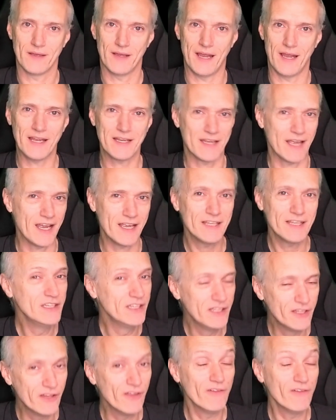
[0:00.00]
I
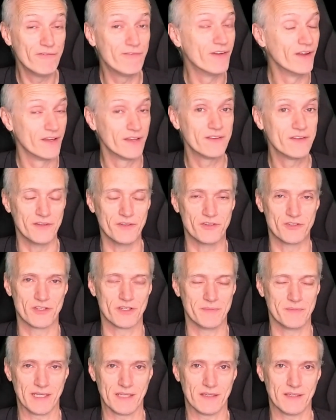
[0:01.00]
love the
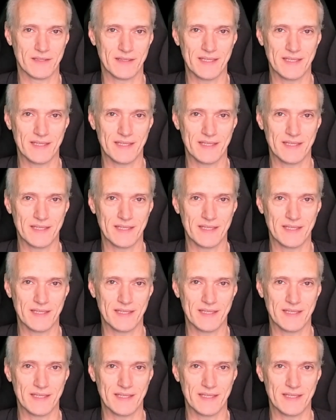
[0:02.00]
drumming on